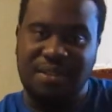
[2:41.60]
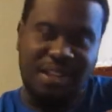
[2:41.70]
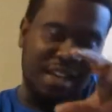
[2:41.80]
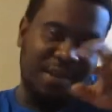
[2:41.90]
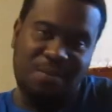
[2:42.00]

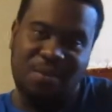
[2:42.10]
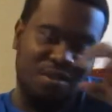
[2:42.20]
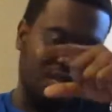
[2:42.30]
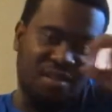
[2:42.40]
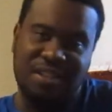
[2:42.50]

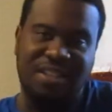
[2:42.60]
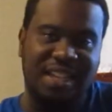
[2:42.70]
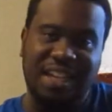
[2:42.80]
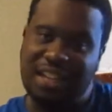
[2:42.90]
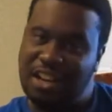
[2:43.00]
were
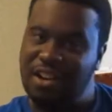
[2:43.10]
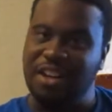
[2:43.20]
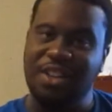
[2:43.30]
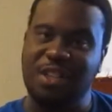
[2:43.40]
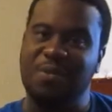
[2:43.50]
taking their
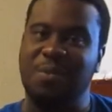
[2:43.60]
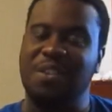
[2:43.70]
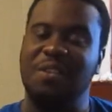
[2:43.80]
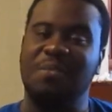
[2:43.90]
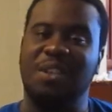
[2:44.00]
energens with
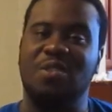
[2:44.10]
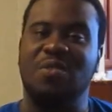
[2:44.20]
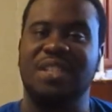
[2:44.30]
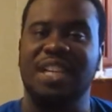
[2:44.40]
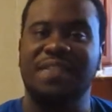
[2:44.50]
them to go
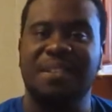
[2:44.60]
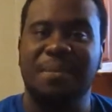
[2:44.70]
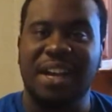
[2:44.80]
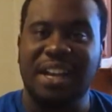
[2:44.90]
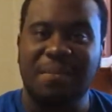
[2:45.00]
save
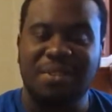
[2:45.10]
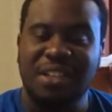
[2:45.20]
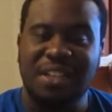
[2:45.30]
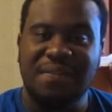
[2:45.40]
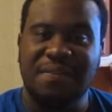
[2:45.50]
somebody, I
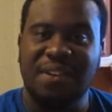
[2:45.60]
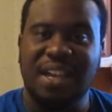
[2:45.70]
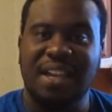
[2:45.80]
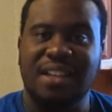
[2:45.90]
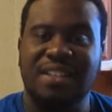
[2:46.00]
believe.
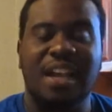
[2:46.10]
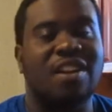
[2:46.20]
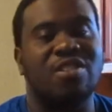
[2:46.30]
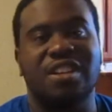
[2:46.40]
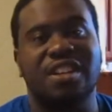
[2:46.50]
And
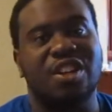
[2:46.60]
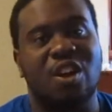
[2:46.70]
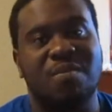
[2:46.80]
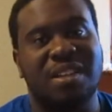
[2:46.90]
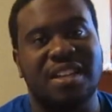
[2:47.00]
Tyler couldn't go
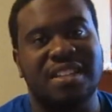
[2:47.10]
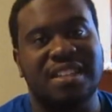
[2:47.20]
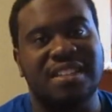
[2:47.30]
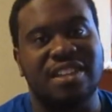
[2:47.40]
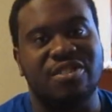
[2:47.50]
because his
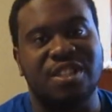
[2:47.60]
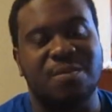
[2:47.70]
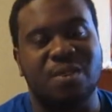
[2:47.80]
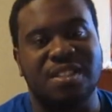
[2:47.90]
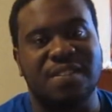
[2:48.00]
energen
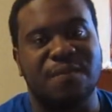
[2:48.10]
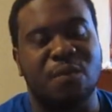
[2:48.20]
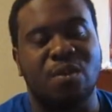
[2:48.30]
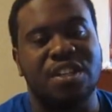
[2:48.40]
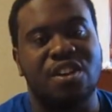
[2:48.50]
wasn't
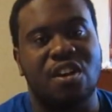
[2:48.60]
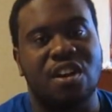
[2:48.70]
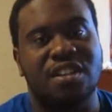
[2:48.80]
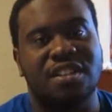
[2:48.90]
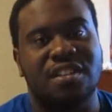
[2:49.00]
fully
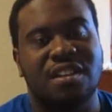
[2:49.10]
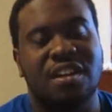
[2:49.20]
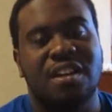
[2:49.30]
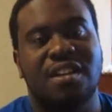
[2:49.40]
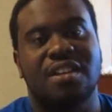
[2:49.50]
charged.
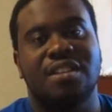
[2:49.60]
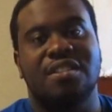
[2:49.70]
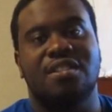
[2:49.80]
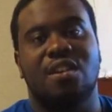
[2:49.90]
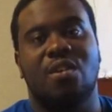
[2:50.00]

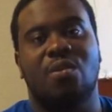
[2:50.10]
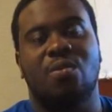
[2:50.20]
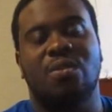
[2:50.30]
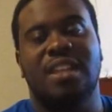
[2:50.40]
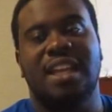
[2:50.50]

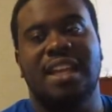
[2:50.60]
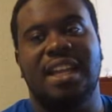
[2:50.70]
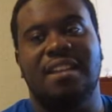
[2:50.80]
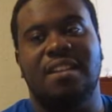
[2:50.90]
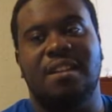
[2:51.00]
So they
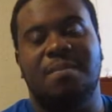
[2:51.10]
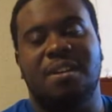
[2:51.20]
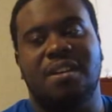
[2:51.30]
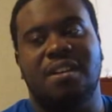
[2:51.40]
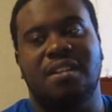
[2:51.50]
ended
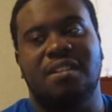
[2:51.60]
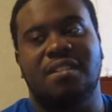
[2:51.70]
up